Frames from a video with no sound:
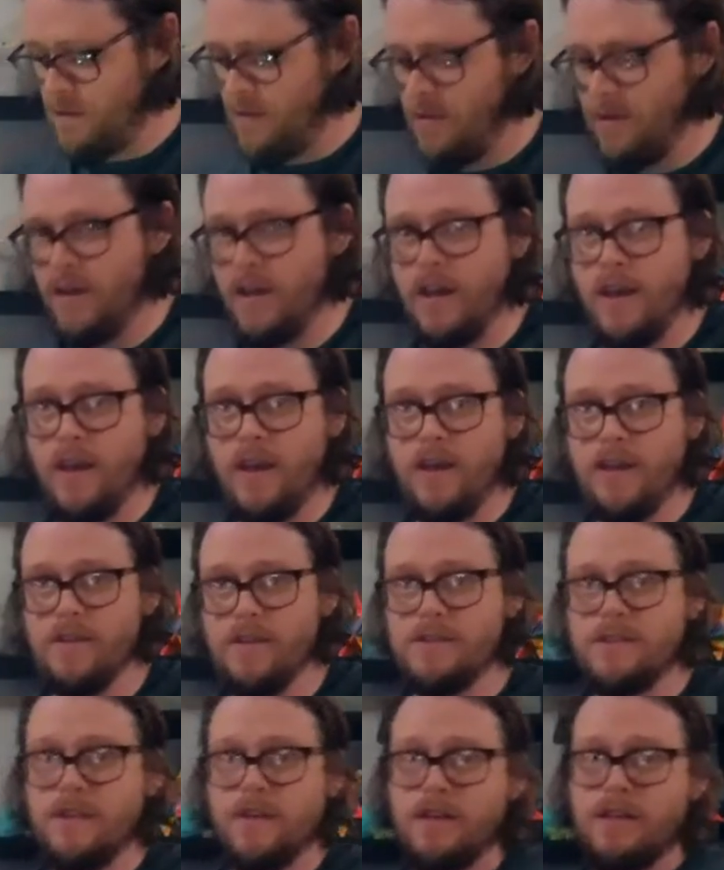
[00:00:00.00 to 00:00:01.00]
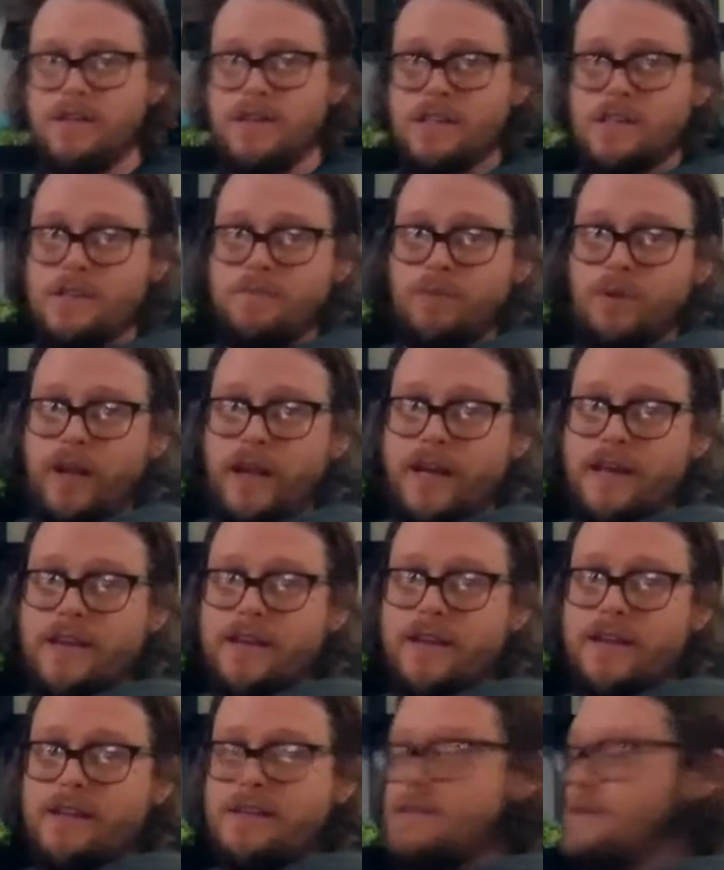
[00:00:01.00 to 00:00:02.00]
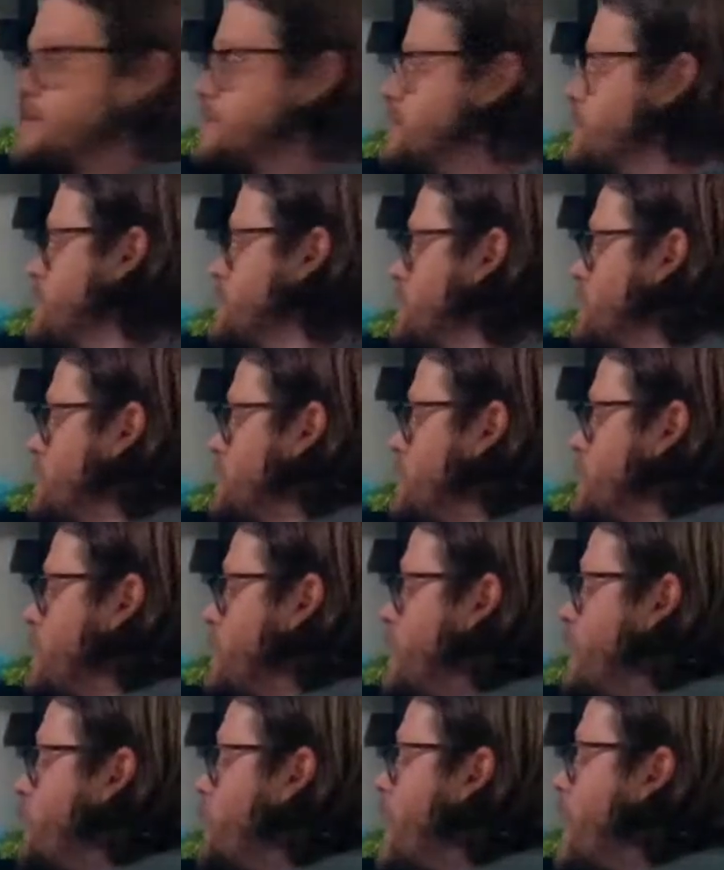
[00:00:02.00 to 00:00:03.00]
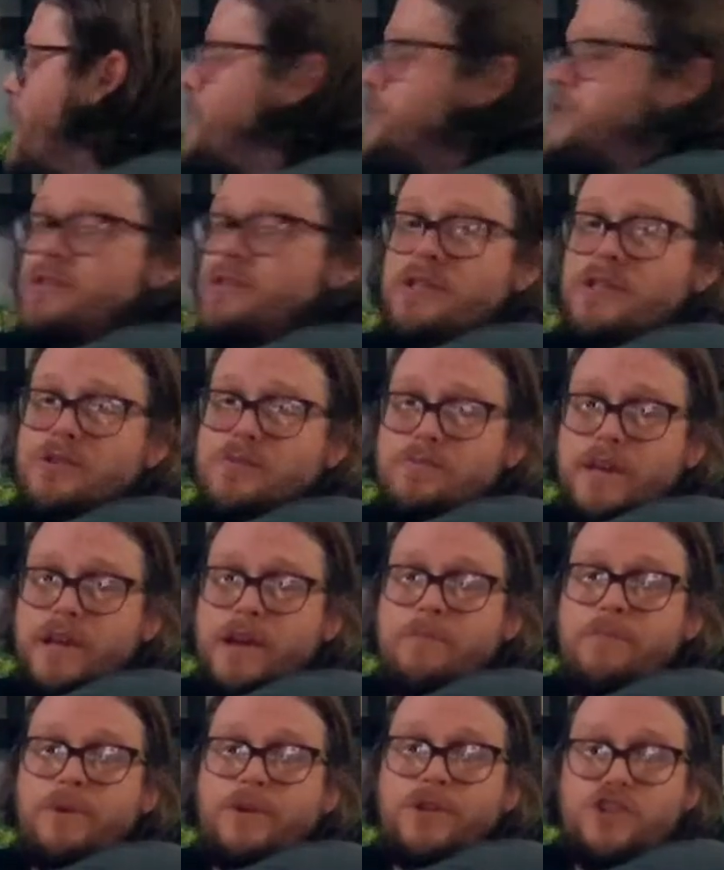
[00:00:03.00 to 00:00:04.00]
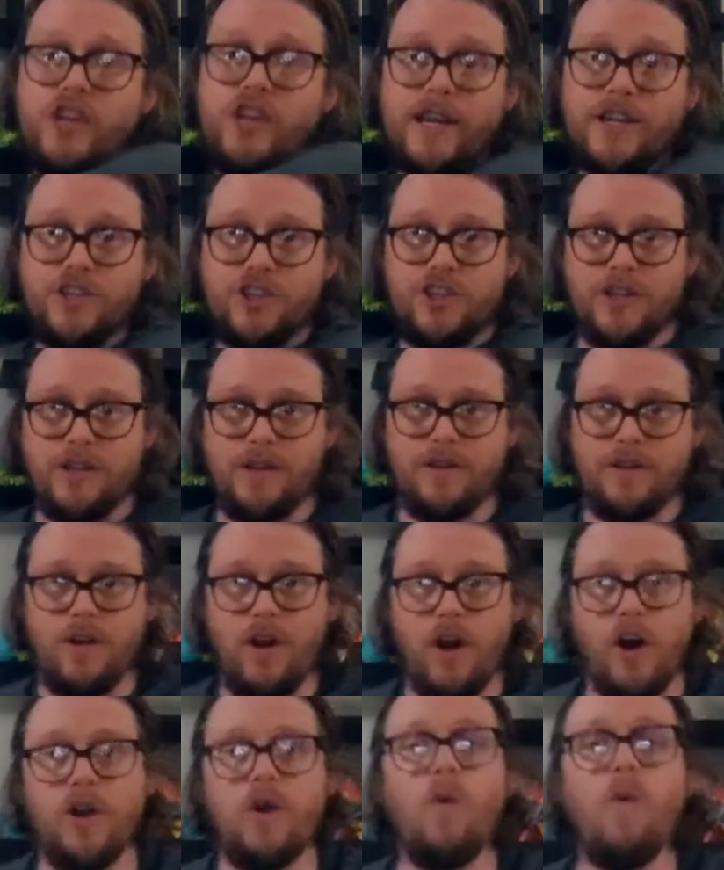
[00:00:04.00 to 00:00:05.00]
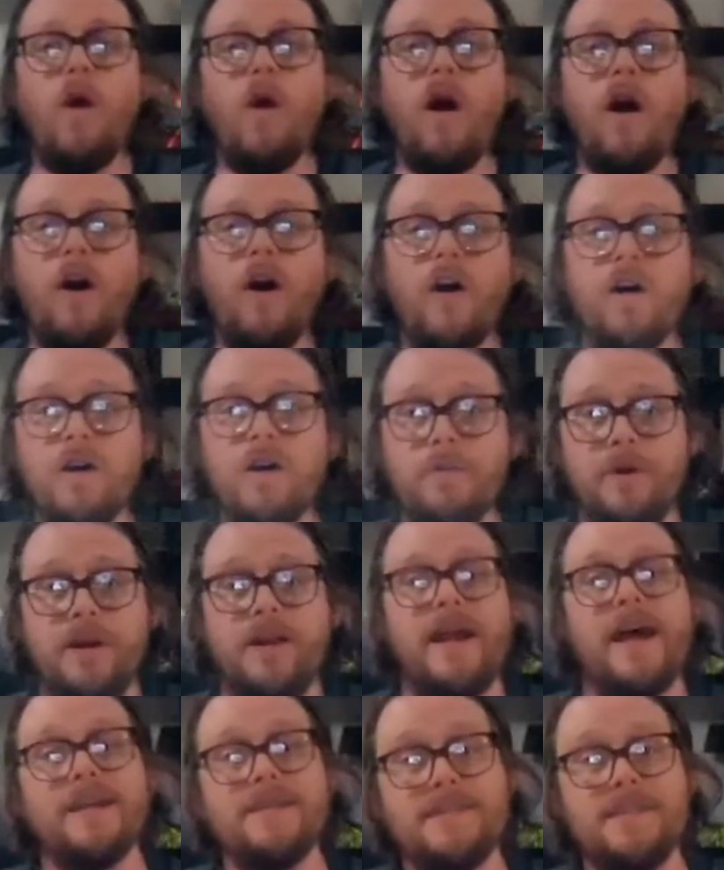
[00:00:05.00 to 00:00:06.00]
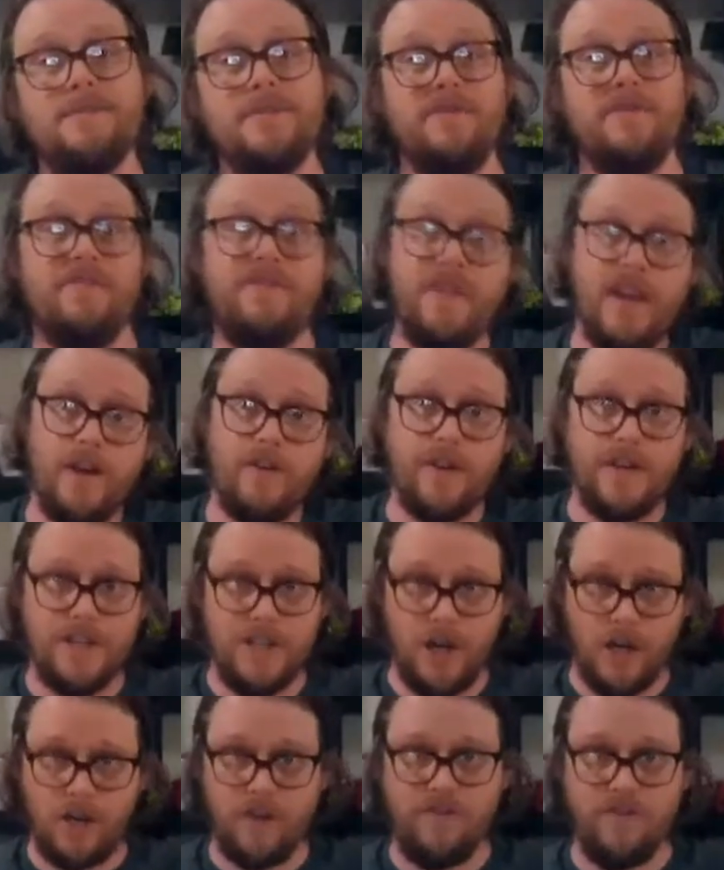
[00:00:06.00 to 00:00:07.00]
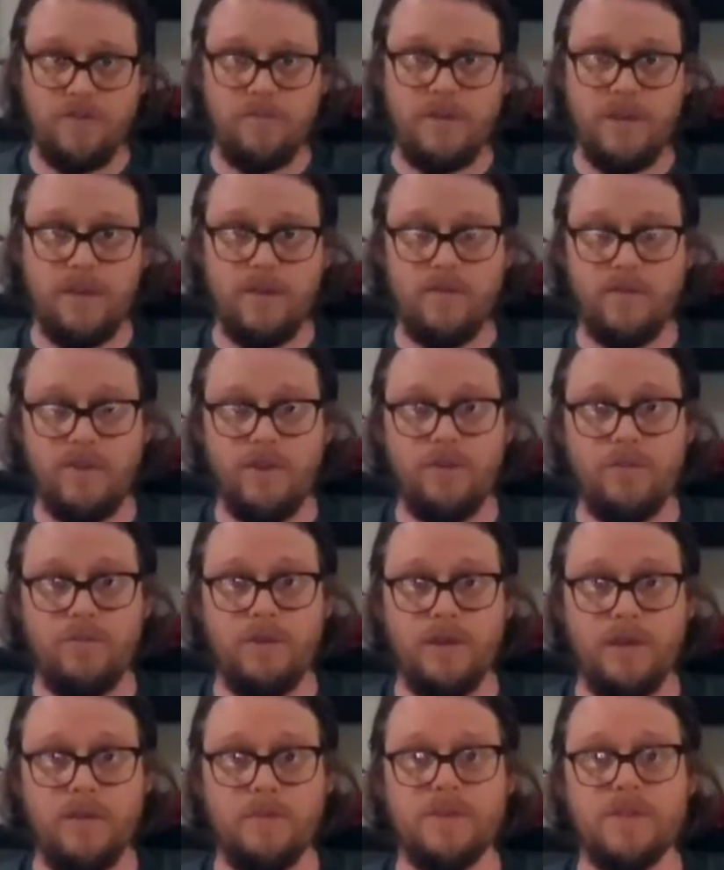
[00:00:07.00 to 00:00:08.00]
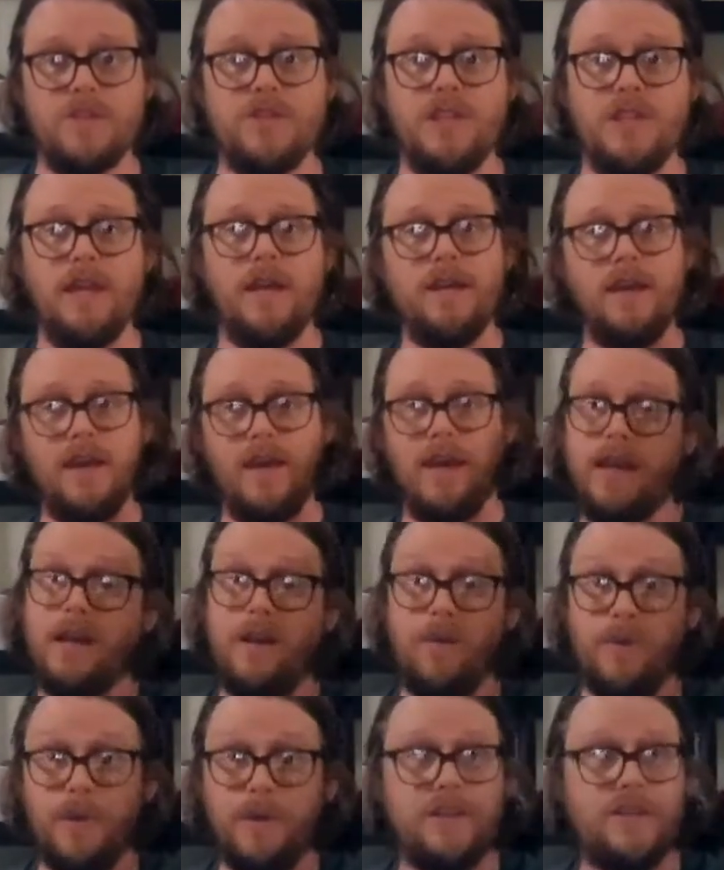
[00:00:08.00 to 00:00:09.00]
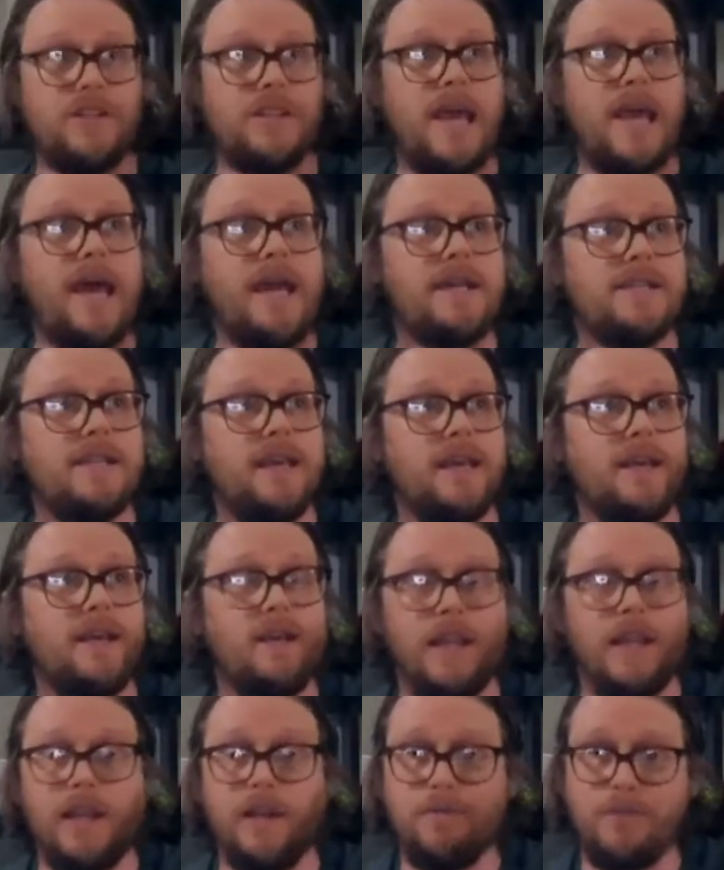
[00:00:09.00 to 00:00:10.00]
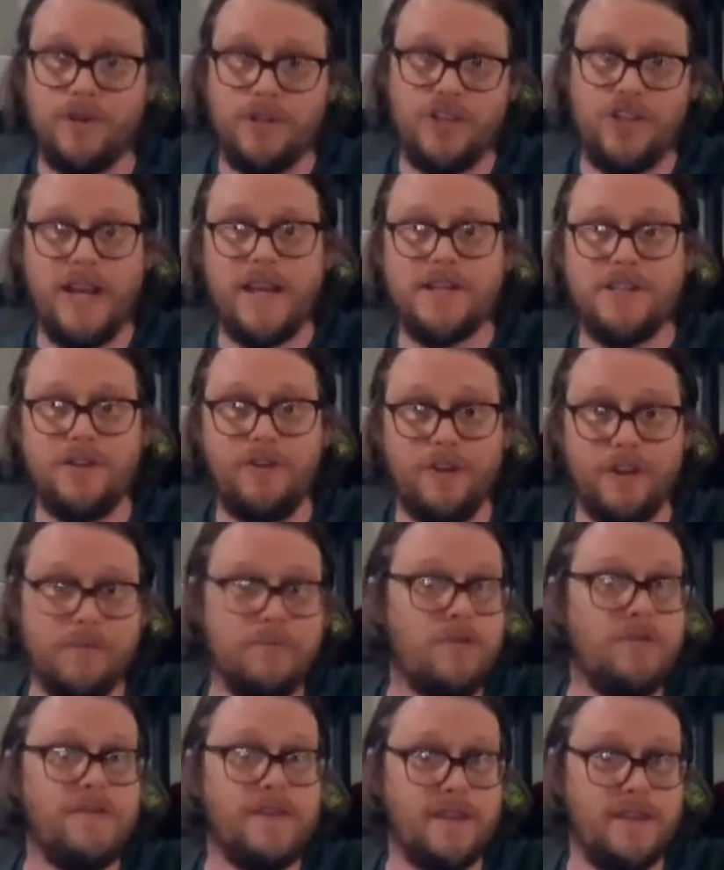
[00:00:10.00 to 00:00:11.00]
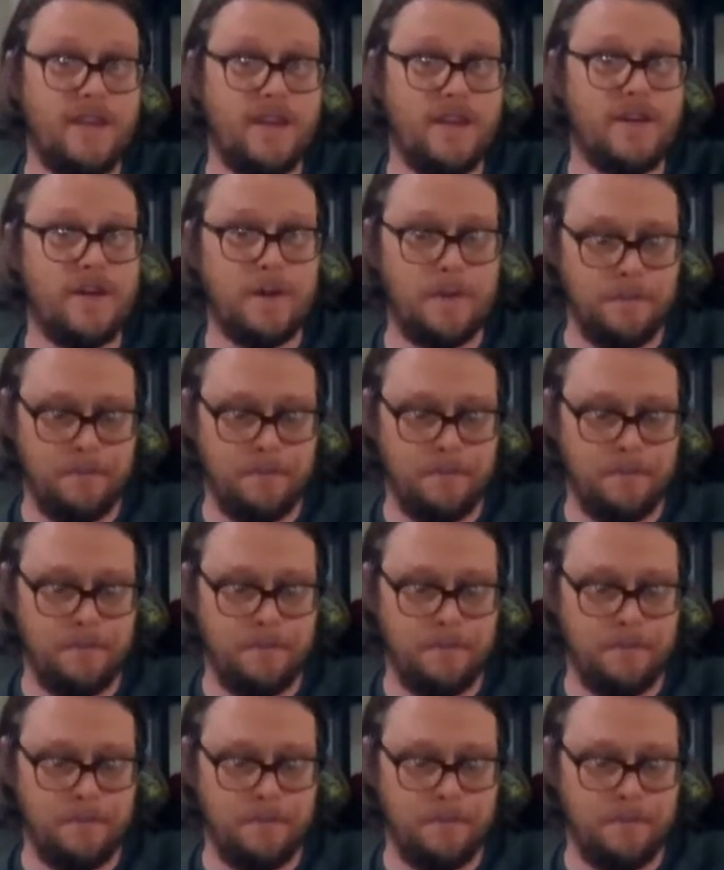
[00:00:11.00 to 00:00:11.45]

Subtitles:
is display this, and it will actually be a projection on a wall, but it has to be very dark for you to be able to see it. And it really just acts like a projector in a movie theater.